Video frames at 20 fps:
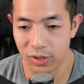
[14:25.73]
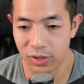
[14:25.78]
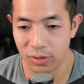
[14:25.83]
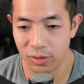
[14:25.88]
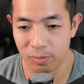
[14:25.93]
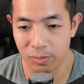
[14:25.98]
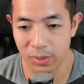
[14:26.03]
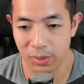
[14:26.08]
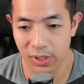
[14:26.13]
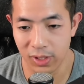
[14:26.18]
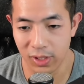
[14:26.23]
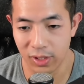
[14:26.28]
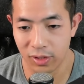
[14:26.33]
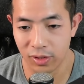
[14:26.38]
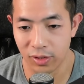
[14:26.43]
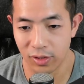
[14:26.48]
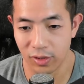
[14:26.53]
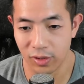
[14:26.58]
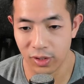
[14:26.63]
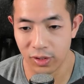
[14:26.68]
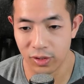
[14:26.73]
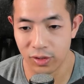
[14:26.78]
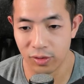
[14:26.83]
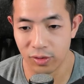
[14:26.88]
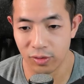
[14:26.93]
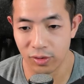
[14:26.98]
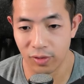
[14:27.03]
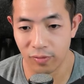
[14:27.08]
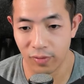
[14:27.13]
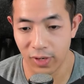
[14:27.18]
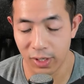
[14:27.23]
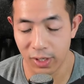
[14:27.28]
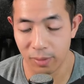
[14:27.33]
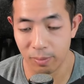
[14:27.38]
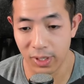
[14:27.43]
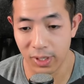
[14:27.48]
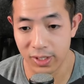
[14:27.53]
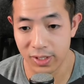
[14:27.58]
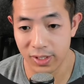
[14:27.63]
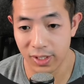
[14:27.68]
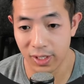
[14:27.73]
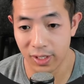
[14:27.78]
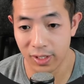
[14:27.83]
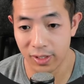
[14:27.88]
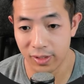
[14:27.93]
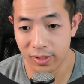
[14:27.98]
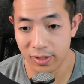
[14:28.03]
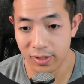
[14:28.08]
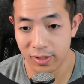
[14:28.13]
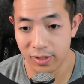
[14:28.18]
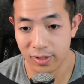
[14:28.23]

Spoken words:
to be 32 divided by 10.